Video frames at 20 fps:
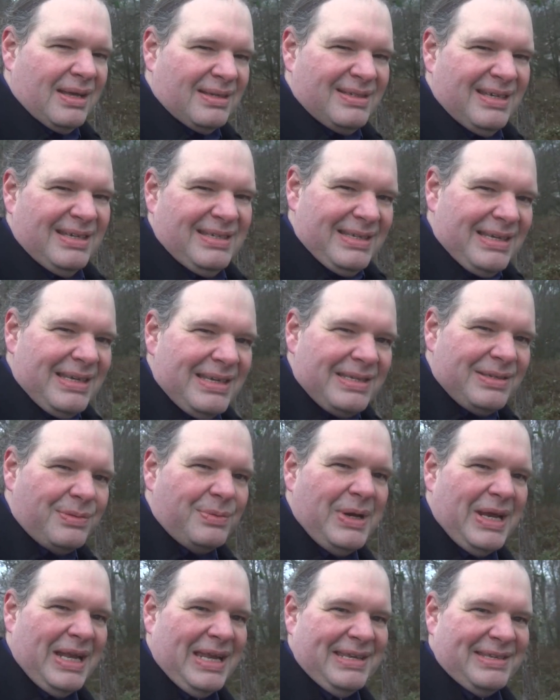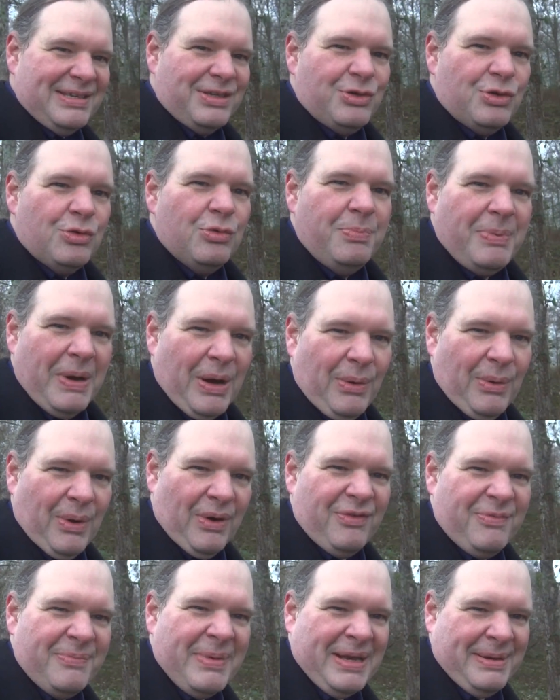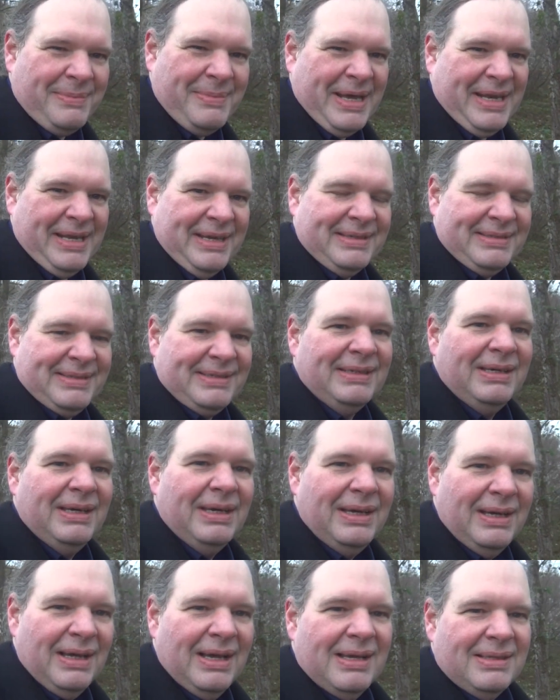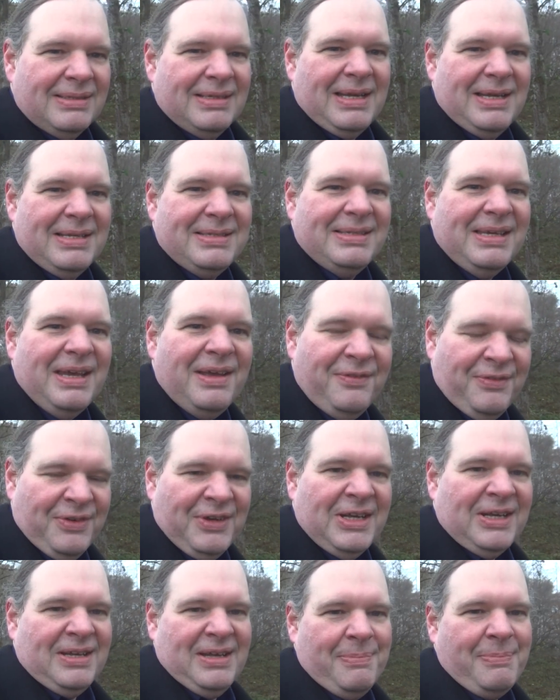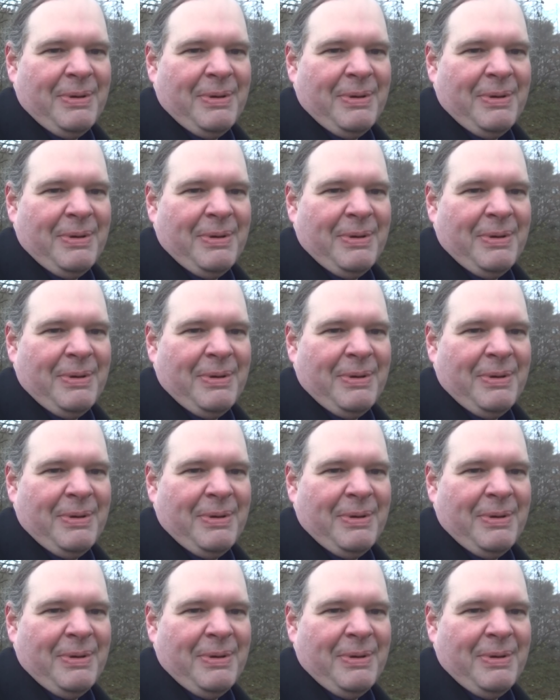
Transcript: This is really the true power of mathematics, that it's infinitely